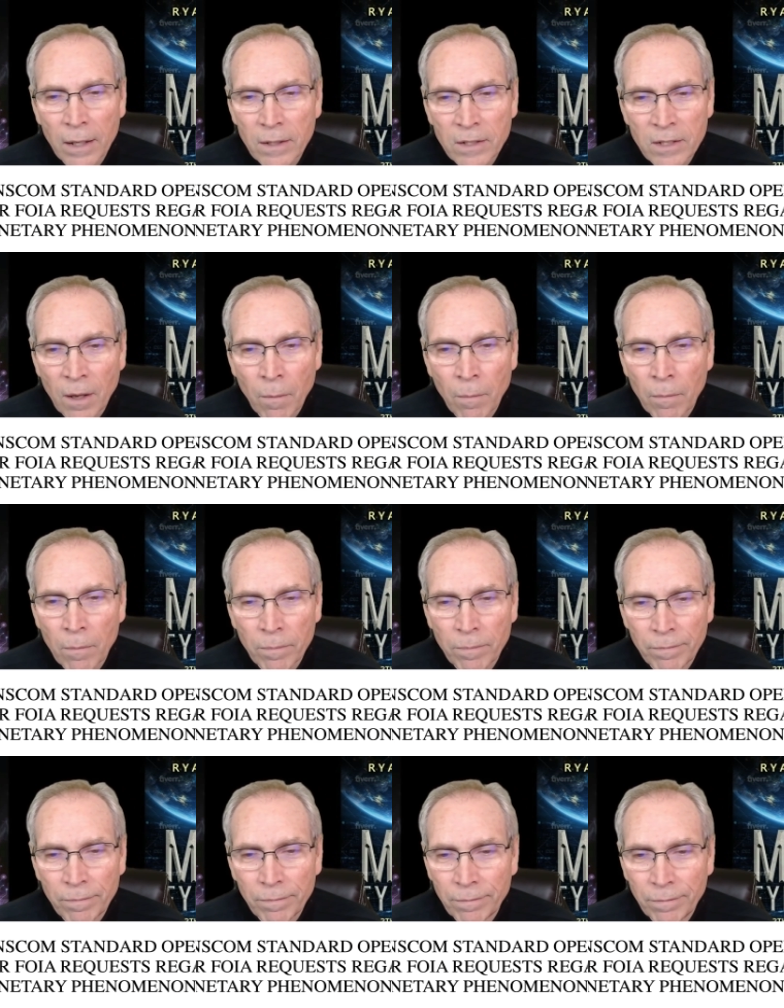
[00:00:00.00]
some,
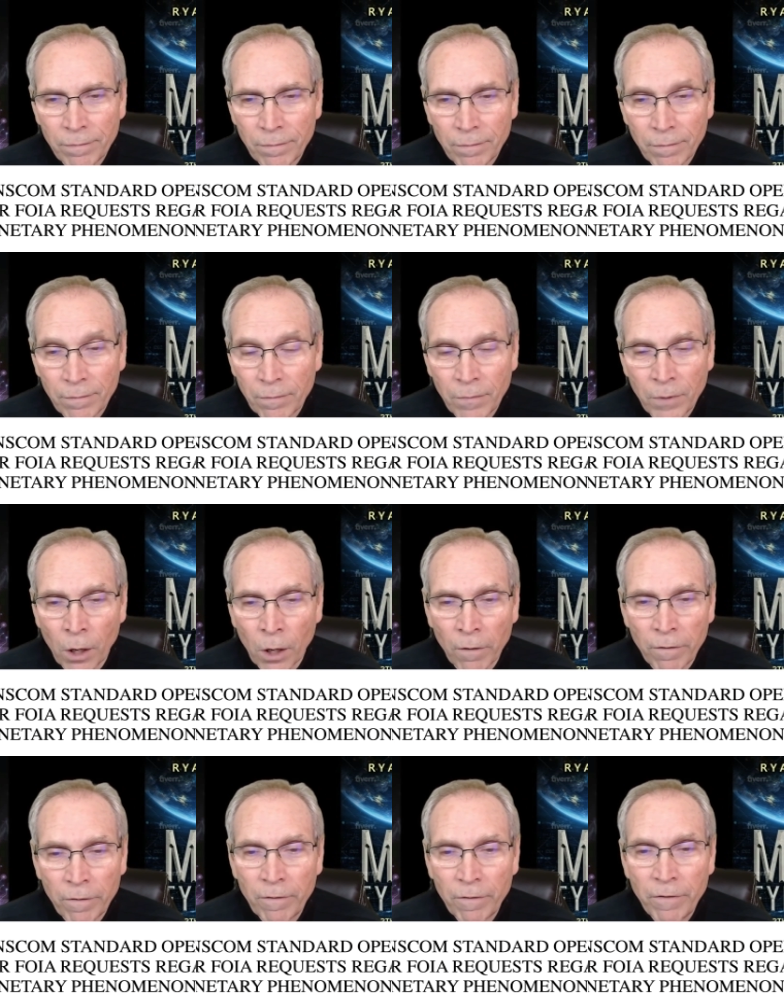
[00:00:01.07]

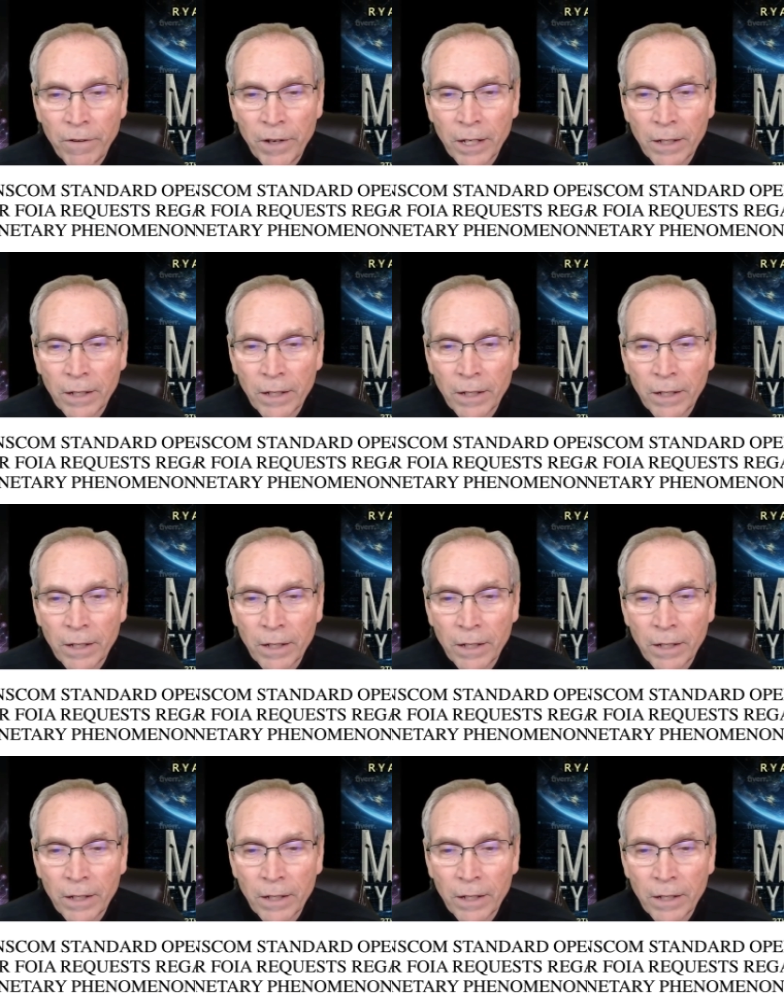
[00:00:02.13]
fig